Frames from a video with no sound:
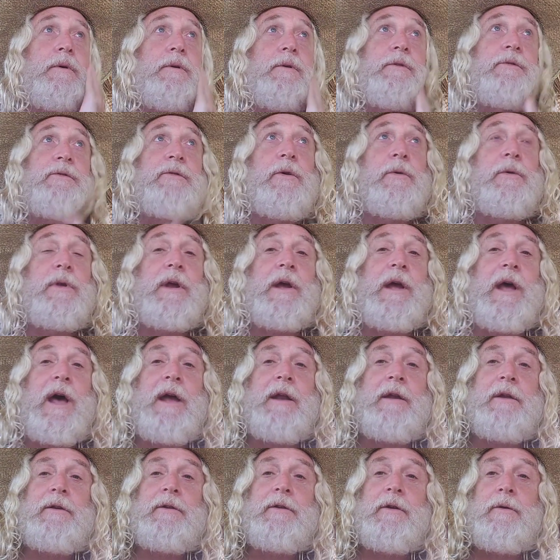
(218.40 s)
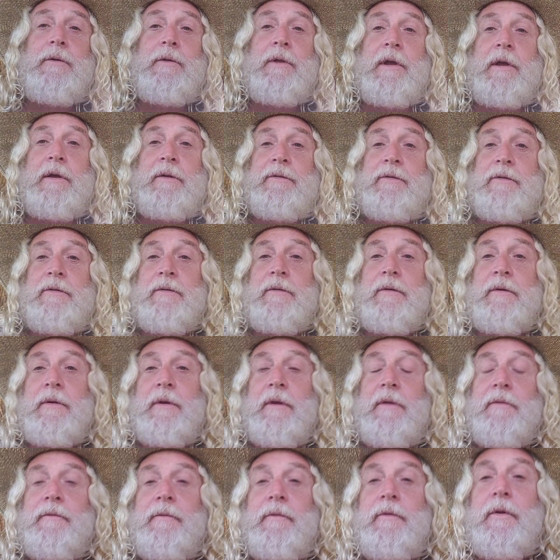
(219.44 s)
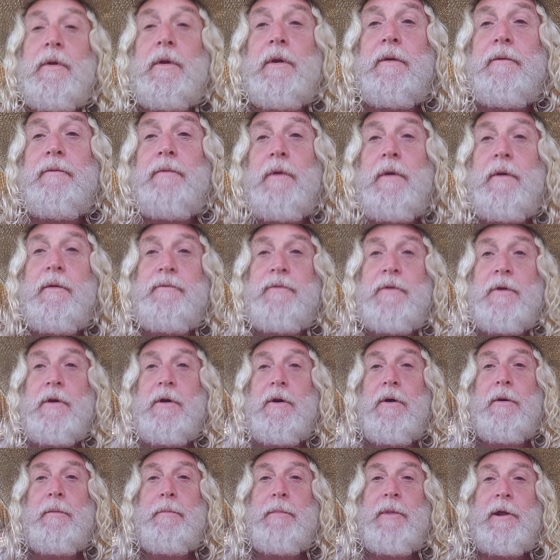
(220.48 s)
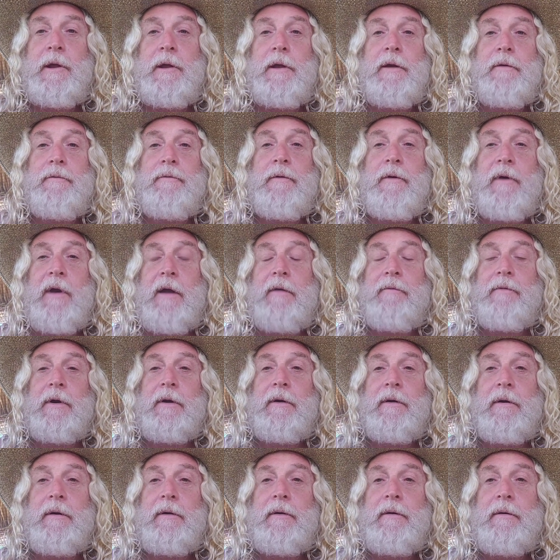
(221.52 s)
So you got to do this if you're going to be here forever.